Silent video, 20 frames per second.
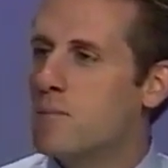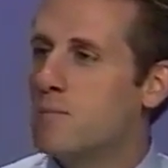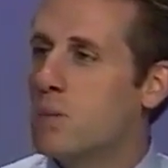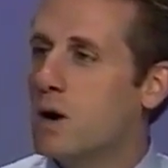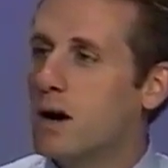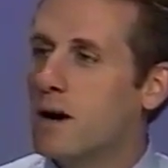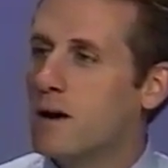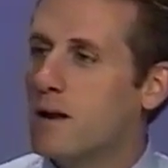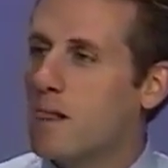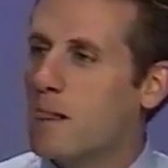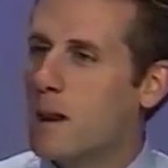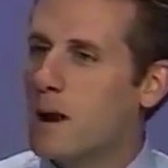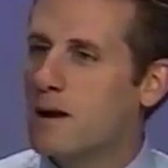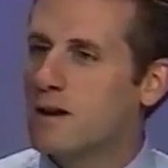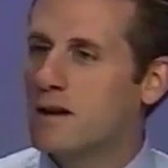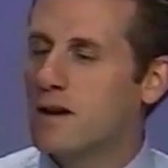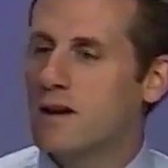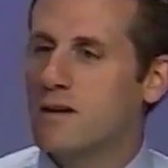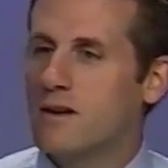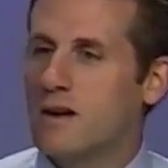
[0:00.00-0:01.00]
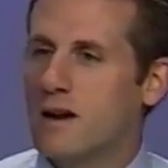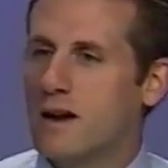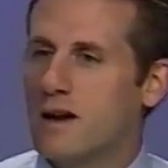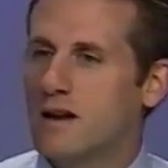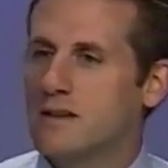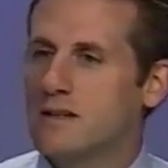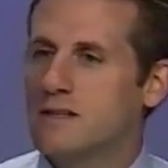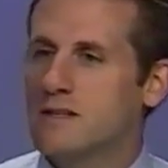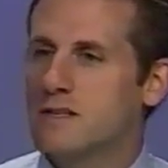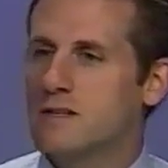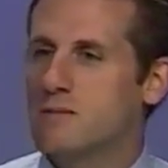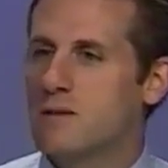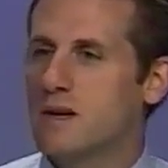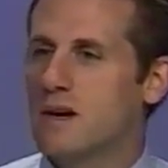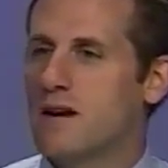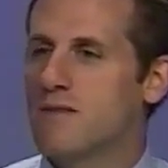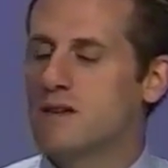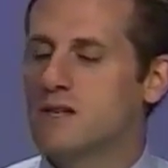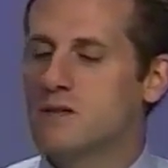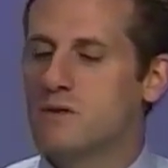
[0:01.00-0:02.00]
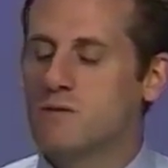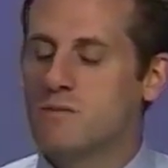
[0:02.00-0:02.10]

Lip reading: But on the other hand, in system dynamics,